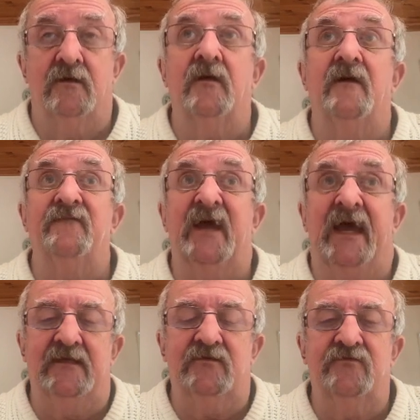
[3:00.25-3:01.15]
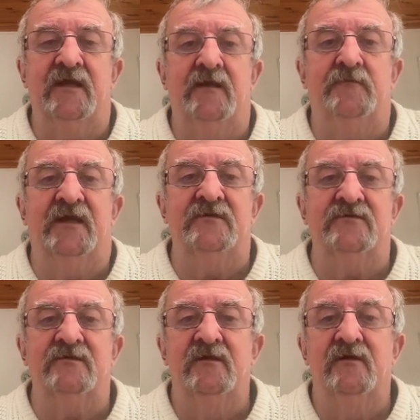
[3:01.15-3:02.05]
or I've it create
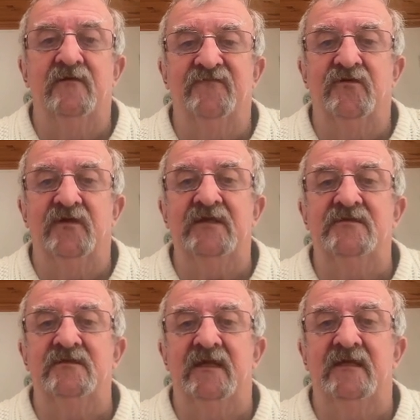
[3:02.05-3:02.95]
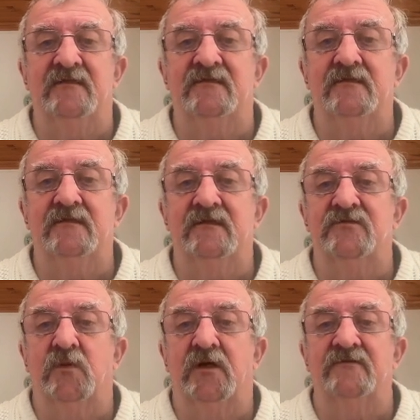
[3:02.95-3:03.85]
pages for each of these
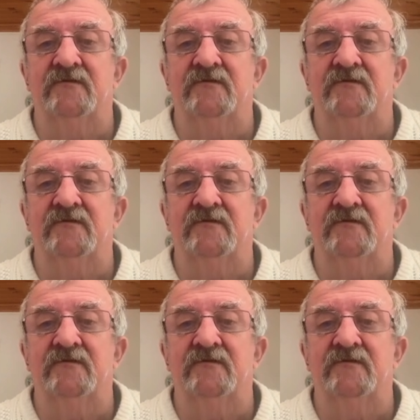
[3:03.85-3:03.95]
as well.